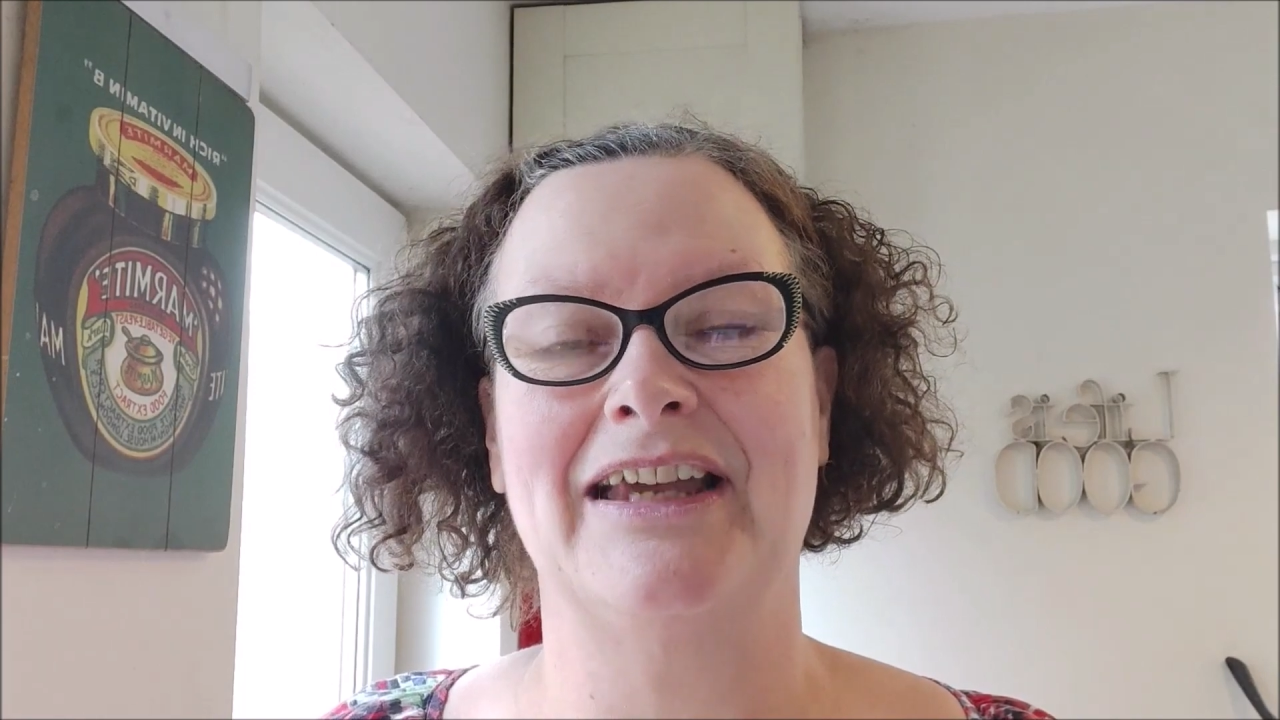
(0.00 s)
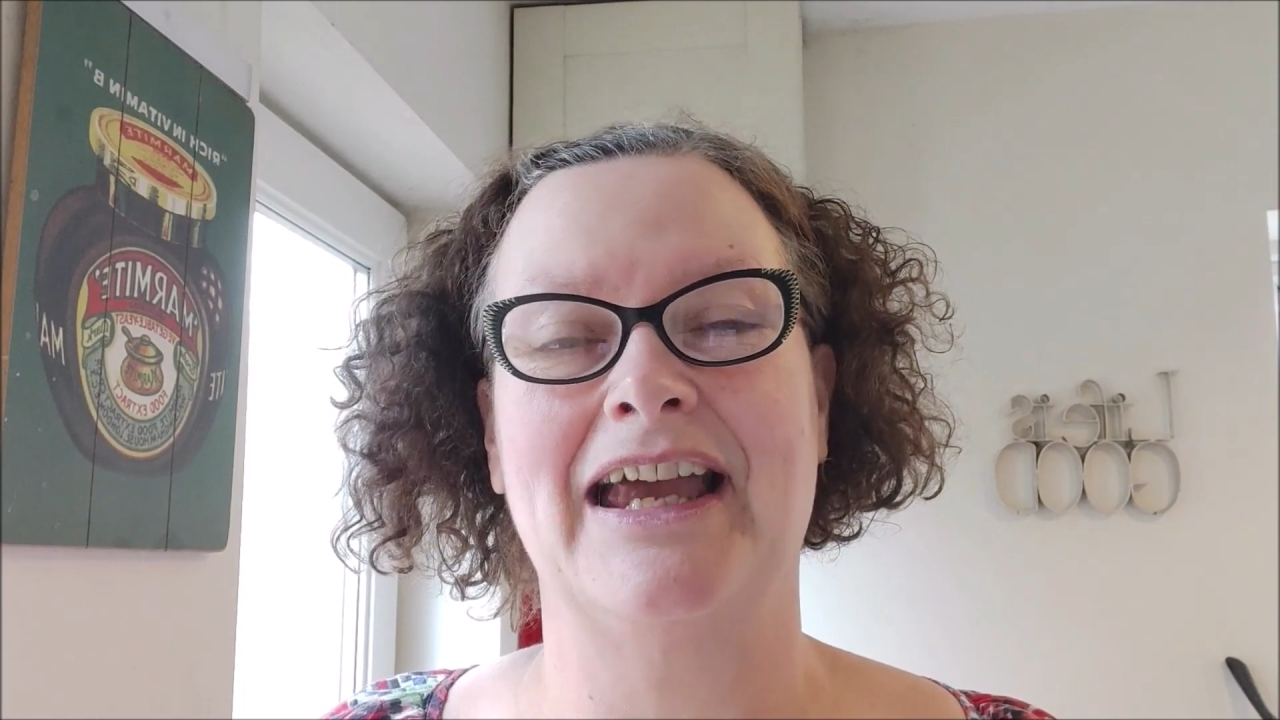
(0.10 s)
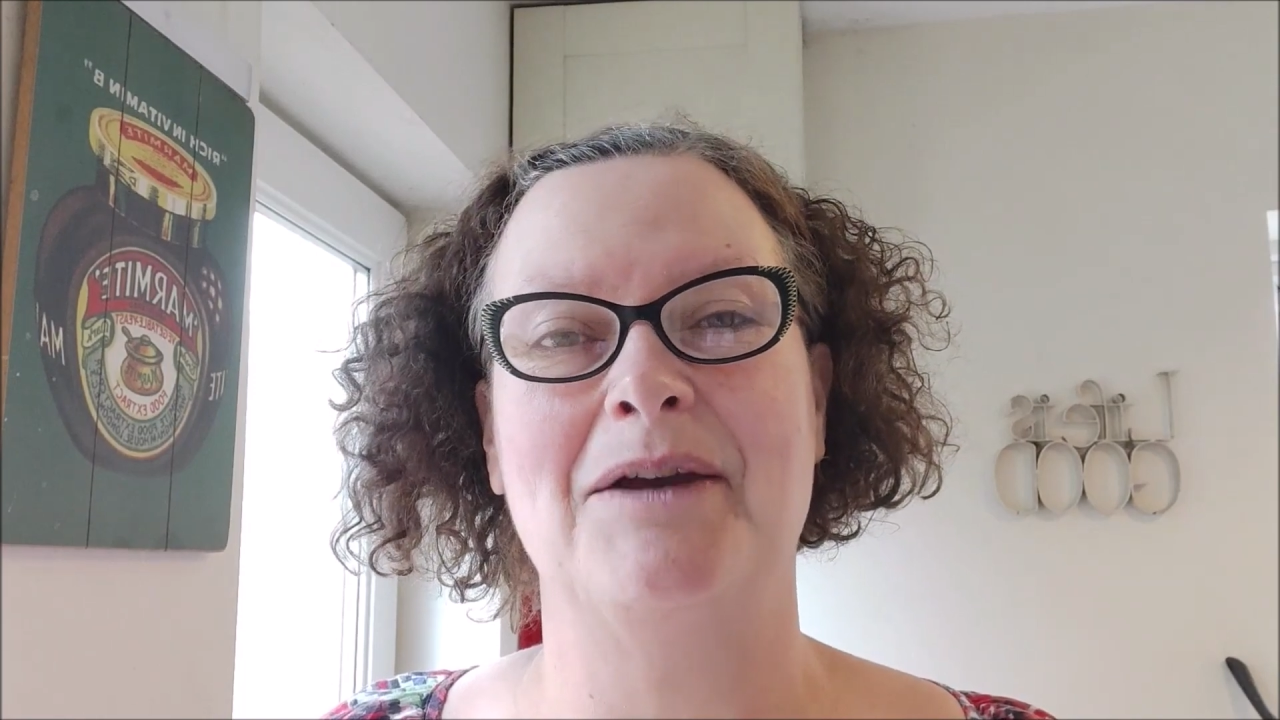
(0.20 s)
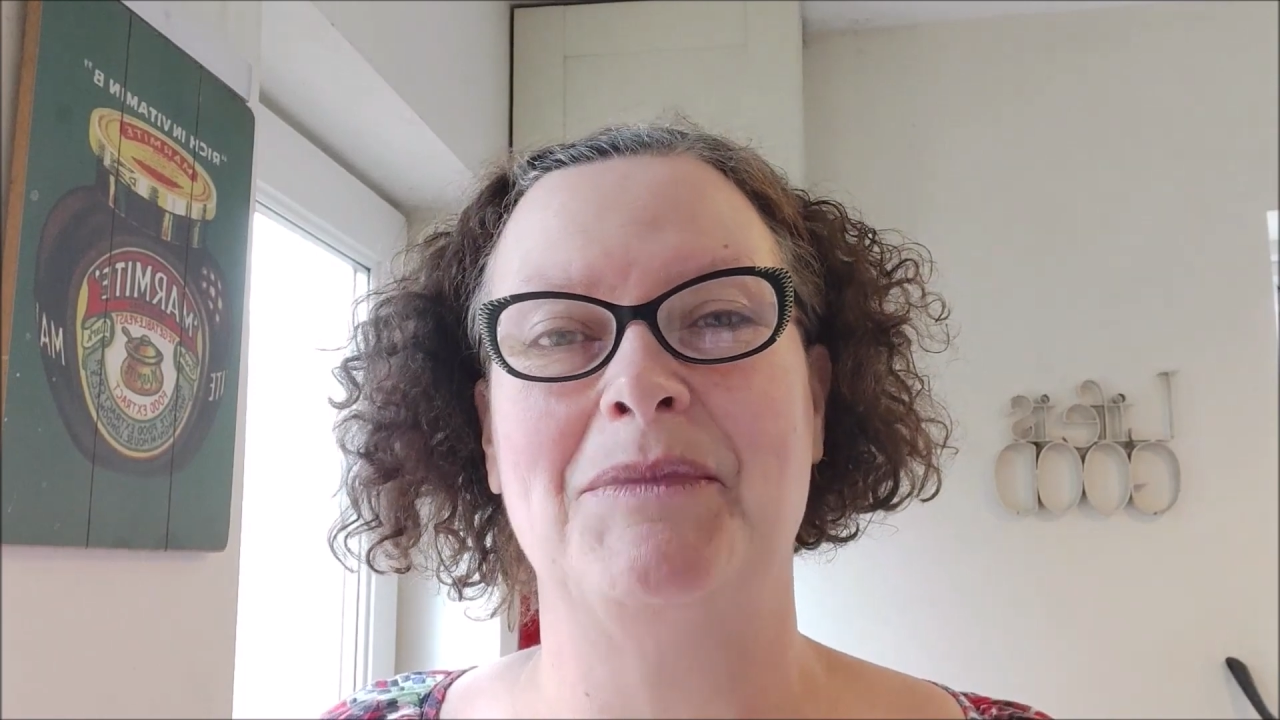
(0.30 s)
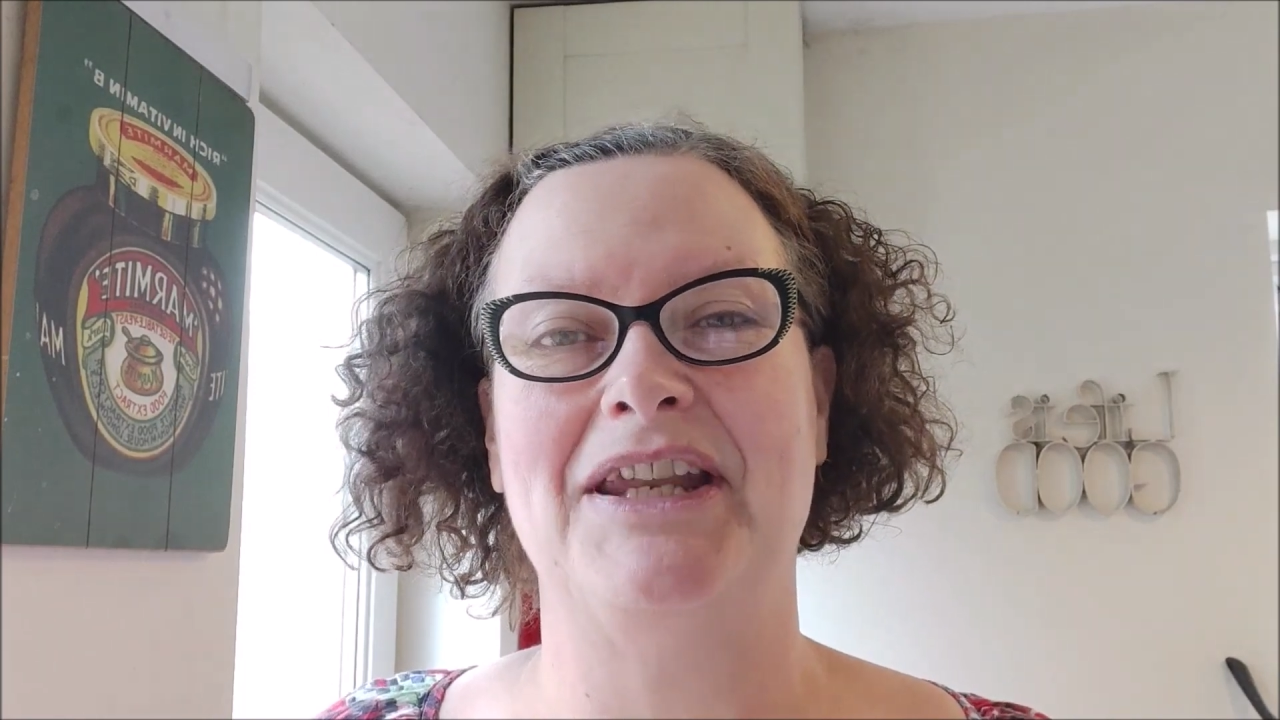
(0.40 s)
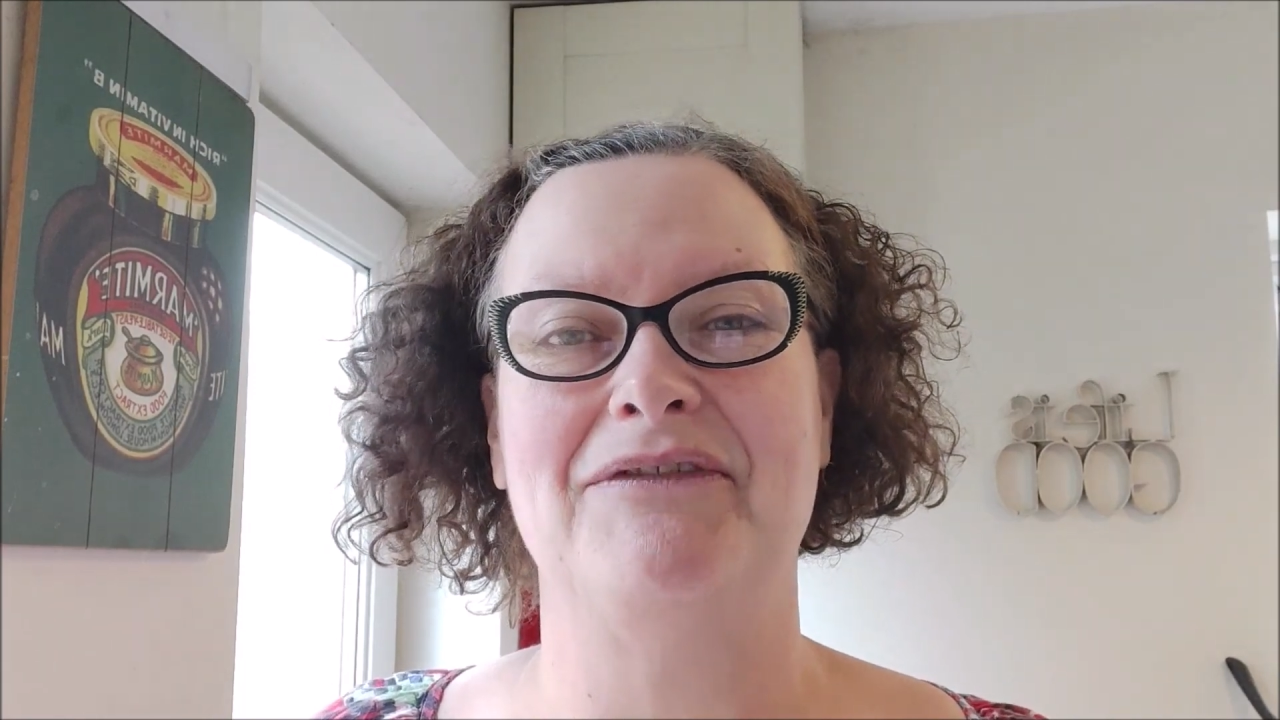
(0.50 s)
how many